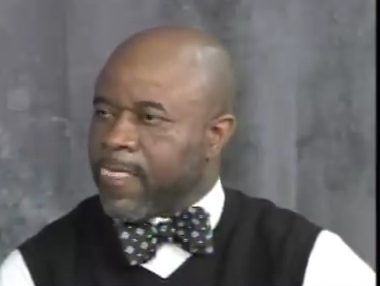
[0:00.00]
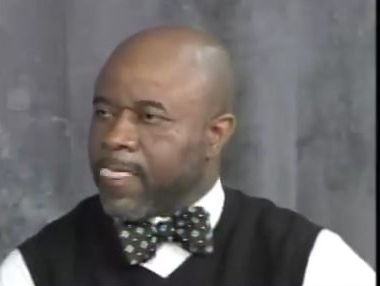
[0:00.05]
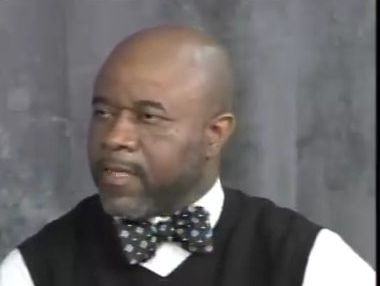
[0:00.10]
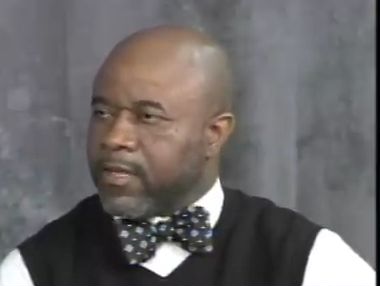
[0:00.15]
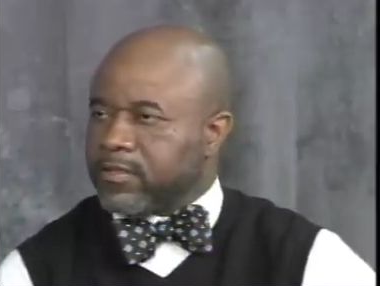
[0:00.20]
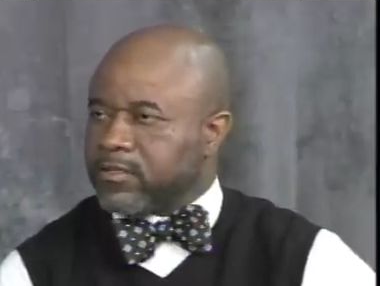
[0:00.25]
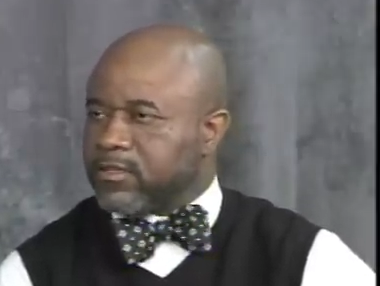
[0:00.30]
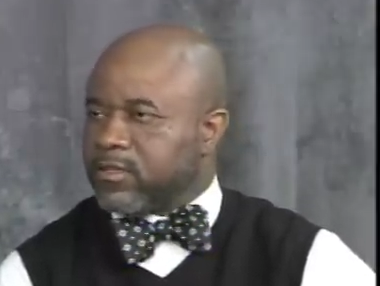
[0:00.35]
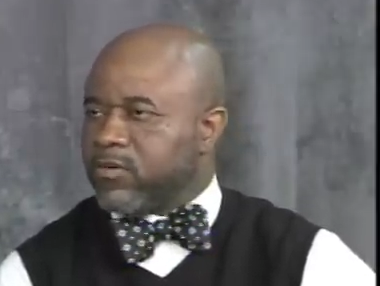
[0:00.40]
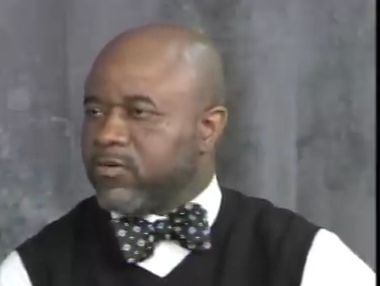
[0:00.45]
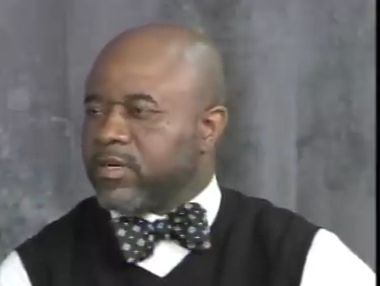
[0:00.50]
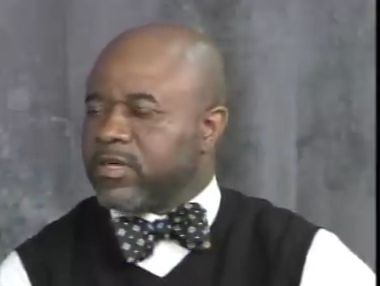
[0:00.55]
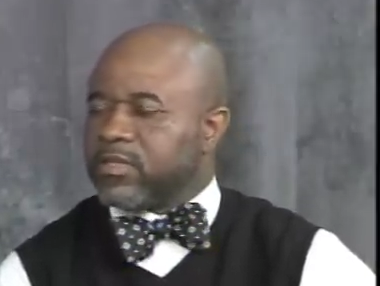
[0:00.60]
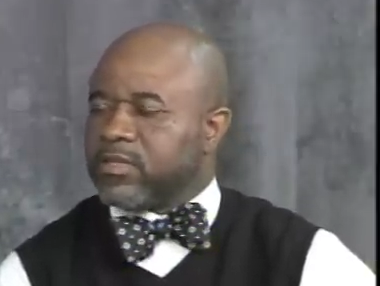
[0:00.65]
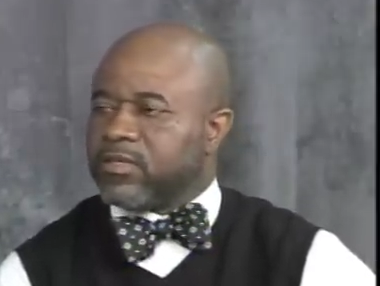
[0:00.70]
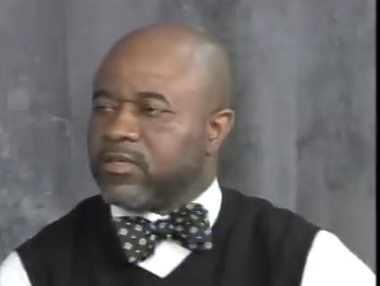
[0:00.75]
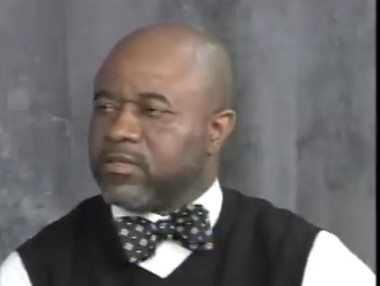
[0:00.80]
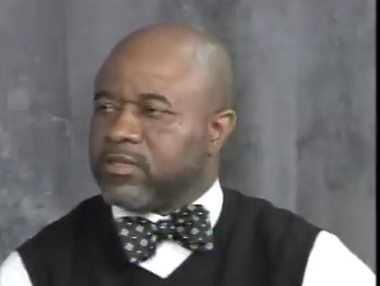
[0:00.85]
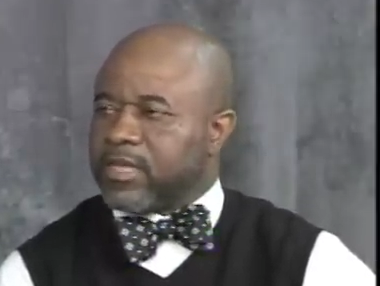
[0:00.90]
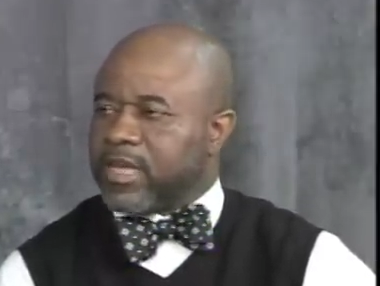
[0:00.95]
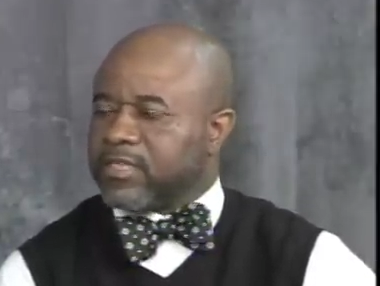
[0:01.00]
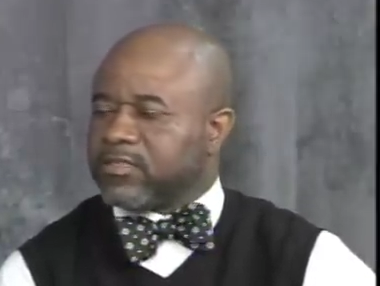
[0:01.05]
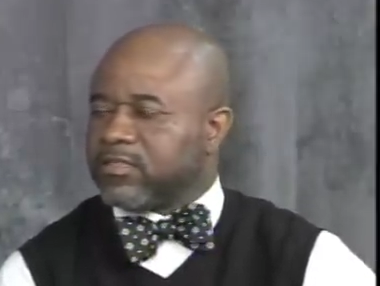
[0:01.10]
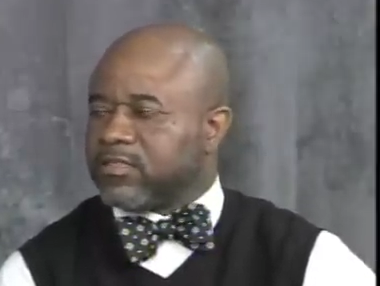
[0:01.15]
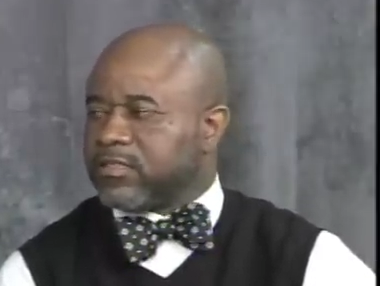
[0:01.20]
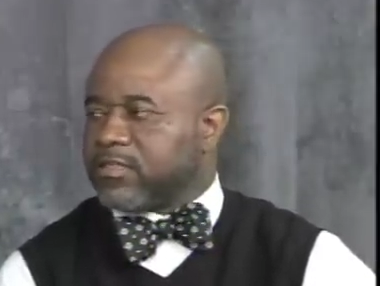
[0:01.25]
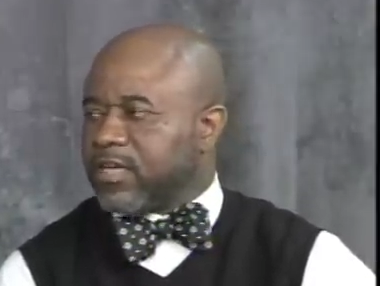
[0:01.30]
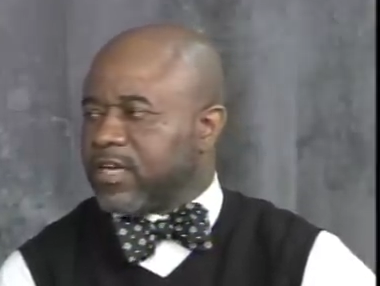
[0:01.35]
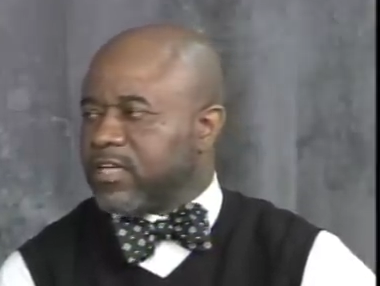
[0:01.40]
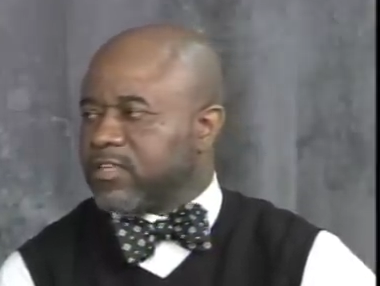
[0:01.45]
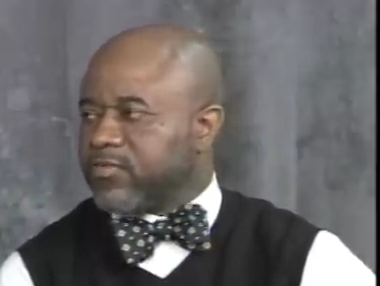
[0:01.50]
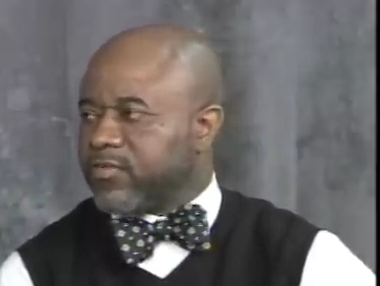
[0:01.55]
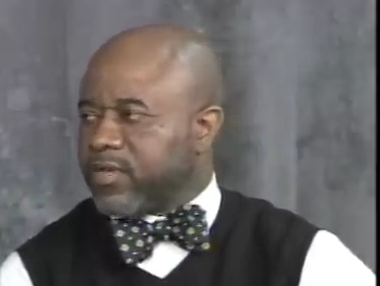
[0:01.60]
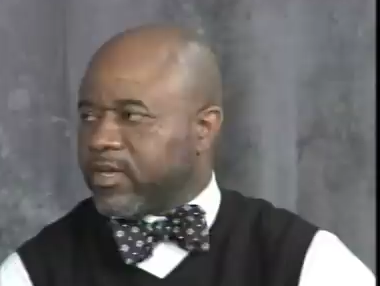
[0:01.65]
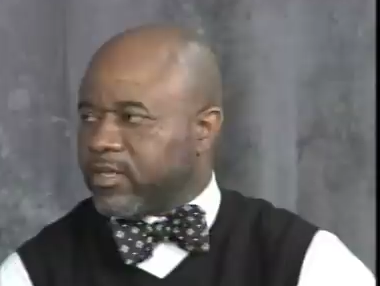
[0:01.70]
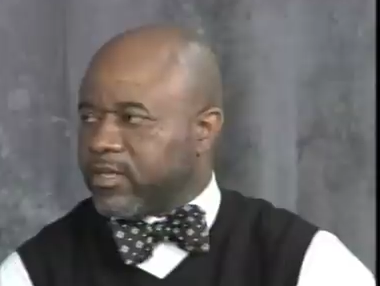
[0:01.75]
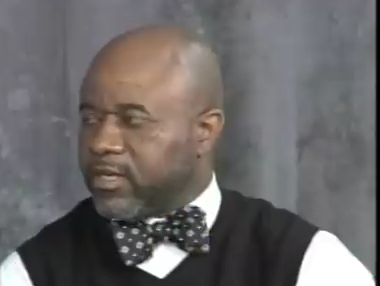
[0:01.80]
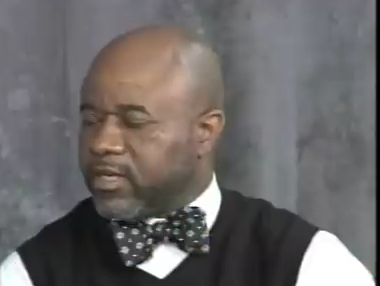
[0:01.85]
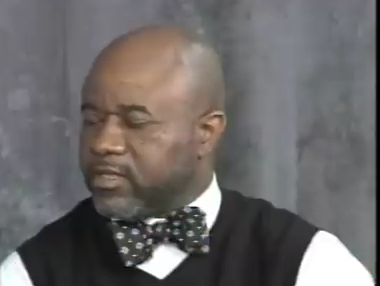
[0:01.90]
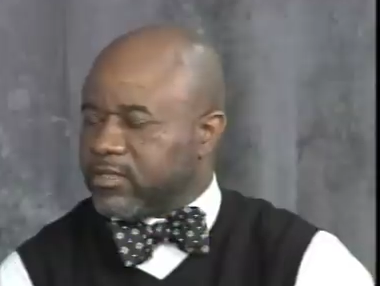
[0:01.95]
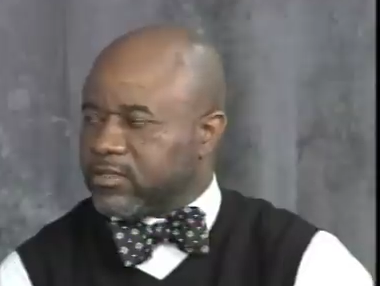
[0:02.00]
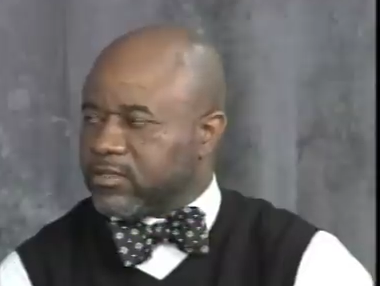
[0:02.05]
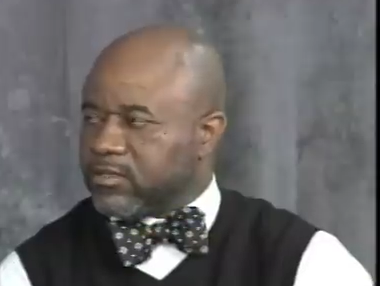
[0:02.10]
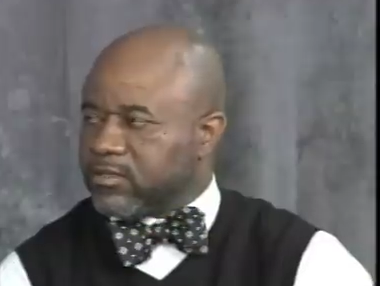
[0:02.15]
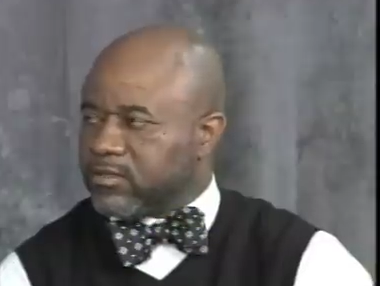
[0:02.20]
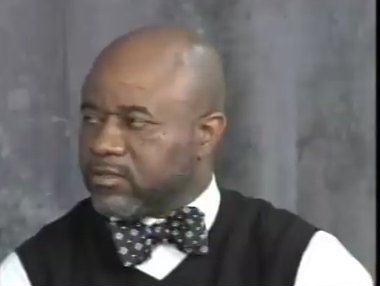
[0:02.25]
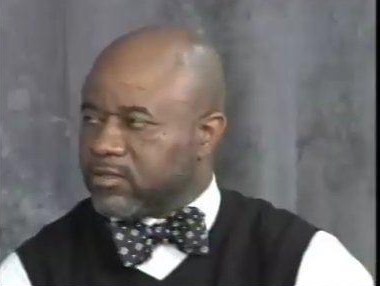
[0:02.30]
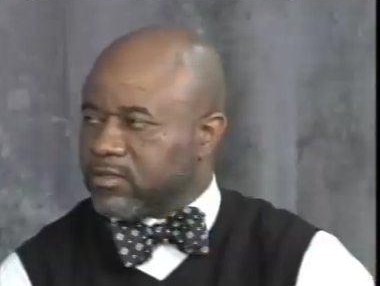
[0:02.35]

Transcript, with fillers: And so what the National Science Foundation's